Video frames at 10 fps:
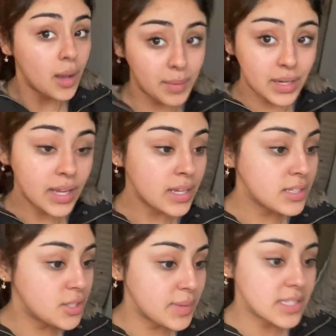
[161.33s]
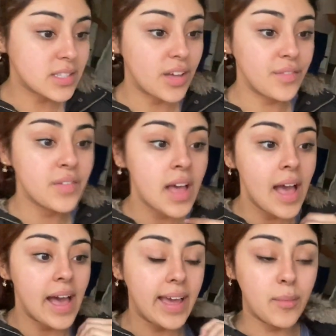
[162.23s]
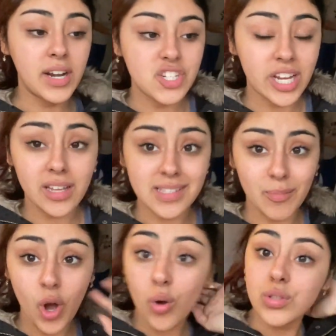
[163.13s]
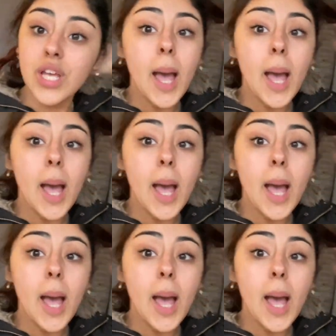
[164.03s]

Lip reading: I mean, doing stuff, and I'm wearing a jacket because I'm cold.